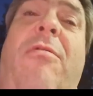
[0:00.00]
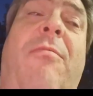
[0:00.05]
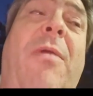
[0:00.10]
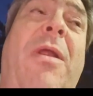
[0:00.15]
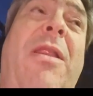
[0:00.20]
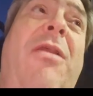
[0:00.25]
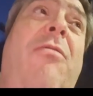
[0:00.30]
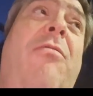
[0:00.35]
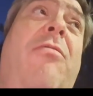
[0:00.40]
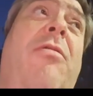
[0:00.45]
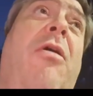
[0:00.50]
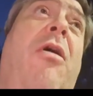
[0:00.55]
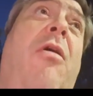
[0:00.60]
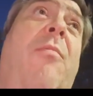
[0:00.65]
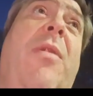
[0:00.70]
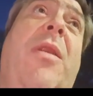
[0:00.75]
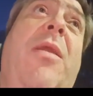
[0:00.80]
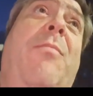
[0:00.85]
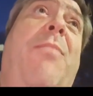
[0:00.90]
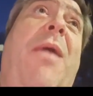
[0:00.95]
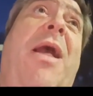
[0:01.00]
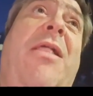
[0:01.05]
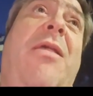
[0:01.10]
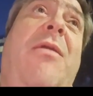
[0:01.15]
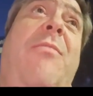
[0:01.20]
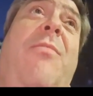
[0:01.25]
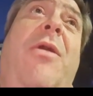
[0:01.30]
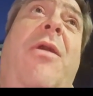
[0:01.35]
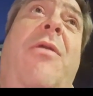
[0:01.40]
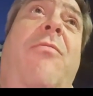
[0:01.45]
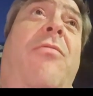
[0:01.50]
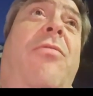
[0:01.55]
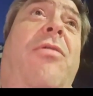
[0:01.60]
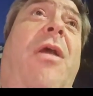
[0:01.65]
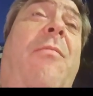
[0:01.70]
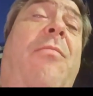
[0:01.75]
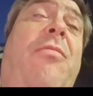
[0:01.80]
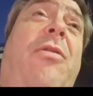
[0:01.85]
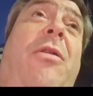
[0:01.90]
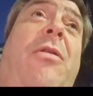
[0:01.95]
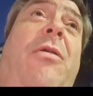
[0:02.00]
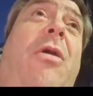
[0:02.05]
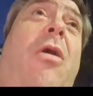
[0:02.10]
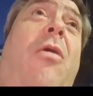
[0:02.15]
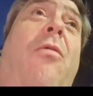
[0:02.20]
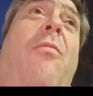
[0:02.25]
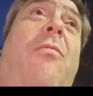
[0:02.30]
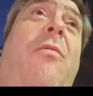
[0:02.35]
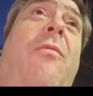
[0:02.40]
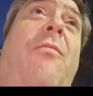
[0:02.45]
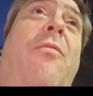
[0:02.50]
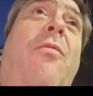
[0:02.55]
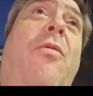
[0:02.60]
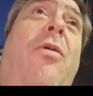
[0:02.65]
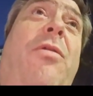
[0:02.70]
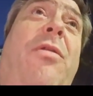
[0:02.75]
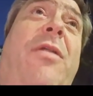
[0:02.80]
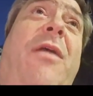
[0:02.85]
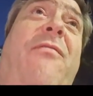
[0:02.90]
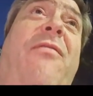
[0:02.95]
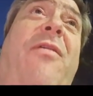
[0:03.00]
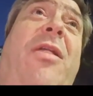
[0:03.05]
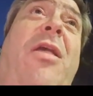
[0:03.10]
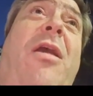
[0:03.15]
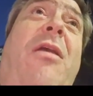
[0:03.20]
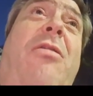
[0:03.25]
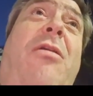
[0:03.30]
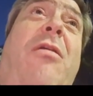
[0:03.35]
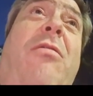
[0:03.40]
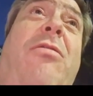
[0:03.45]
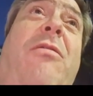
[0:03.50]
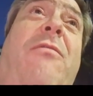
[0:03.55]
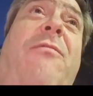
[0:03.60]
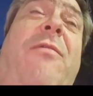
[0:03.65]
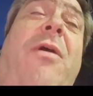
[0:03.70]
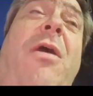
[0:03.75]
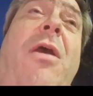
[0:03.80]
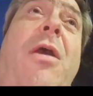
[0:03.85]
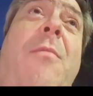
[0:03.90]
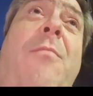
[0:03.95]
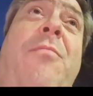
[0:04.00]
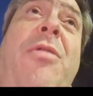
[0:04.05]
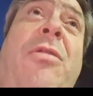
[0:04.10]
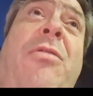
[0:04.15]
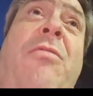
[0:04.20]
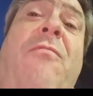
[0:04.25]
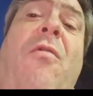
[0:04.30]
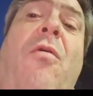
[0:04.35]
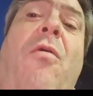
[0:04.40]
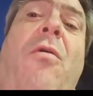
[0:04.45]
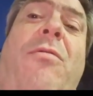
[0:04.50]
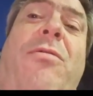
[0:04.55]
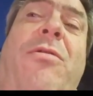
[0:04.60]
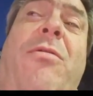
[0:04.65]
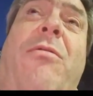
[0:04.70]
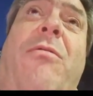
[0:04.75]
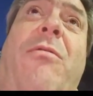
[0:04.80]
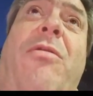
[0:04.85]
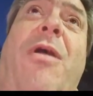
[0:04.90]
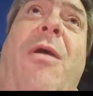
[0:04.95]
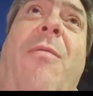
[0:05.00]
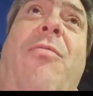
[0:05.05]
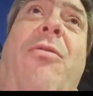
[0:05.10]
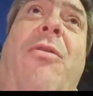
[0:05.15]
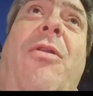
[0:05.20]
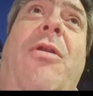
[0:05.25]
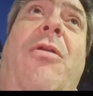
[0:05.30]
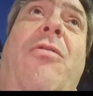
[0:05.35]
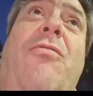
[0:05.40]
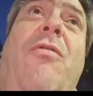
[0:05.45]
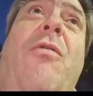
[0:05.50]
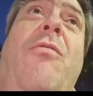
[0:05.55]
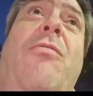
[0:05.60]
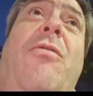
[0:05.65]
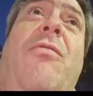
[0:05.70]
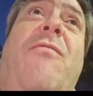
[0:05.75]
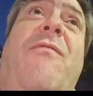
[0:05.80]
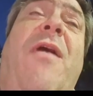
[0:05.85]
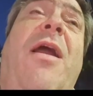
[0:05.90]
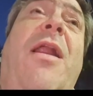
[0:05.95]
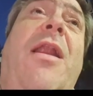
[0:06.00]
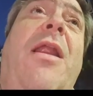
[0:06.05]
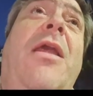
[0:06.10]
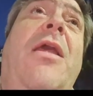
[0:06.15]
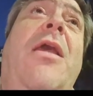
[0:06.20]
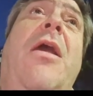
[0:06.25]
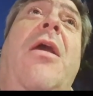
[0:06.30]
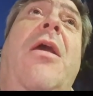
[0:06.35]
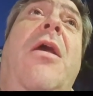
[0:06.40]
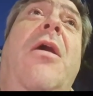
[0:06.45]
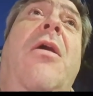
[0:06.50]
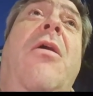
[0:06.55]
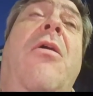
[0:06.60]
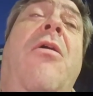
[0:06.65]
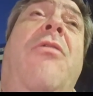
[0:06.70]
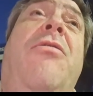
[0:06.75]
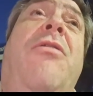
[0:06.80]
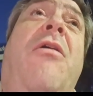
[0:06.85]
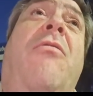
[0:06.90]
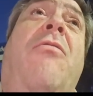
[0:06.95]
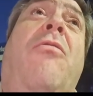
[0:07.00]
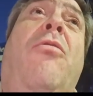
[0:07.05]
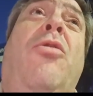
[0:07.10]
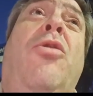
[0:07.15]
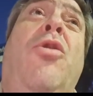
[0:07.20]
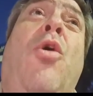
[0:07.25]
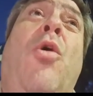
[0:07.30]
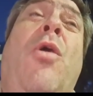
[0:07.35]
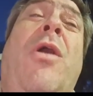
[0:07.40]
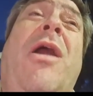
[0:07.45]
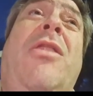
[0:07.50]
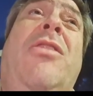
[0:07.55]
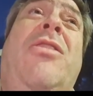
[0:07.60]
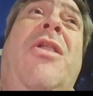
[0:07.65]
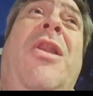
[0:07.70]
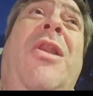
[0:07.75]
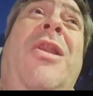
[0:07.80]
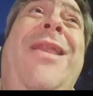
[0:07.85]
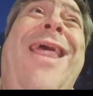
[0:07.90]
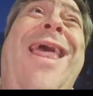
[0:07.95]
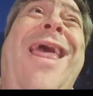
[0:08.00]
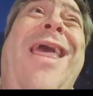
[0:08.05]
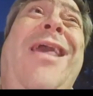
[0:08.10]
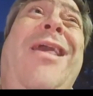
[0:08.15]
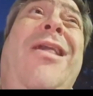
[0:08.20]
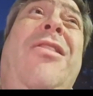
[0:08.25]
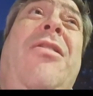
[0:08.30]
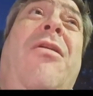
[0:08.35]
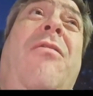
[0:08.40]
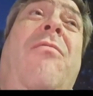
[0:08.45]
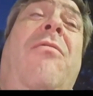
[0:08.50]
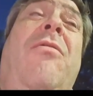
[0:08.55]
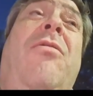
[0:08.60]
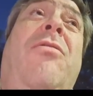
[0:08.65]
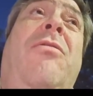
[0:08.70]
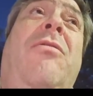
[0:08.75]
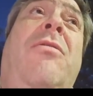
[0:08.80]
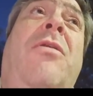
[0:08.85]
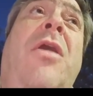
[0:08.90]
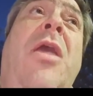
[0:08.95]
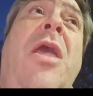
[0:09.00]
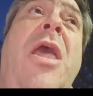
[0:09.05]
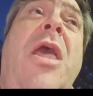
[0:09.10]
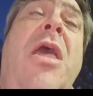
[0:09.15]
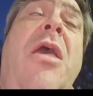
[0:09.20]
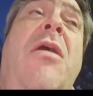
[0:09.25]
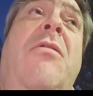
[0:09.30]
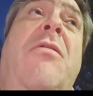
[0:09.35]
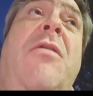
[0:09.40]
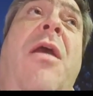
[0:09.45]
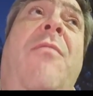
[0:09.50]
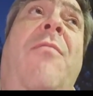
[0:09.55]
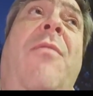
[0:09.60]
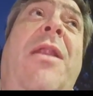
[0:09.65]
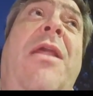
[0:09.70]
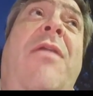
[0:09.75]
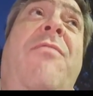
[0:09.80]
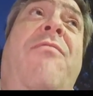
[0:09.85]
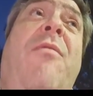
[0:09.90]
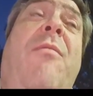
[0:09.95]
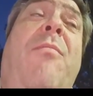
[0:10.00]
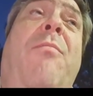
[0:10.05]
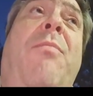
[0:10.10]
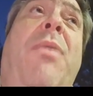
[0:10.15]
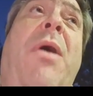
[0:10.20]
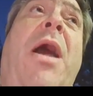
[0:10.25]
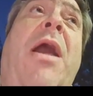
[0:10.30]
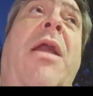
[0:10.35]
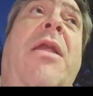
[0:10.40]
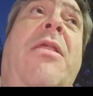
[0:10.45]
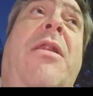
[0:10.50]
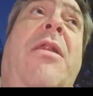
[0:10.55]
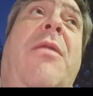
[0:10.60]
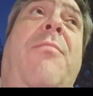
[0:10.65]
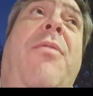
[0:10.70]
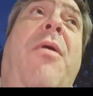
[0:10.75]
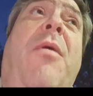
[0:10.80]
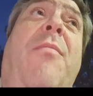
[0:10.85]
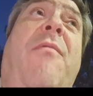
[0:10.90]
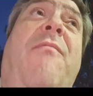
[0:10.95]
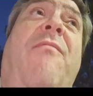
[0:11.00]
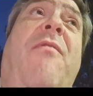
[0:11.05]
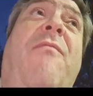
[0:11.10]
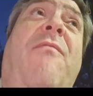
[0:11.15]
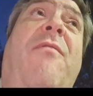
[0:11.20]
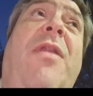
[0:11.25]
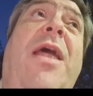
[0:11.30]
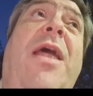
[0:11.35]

of, and there was a lot of money betting, but it was absolutely one of the worst ever in terms of position of the horses. It was absolutely atrocious, frankly. So I've got Doncaster next. Town leads for a pint in a pub, I've got my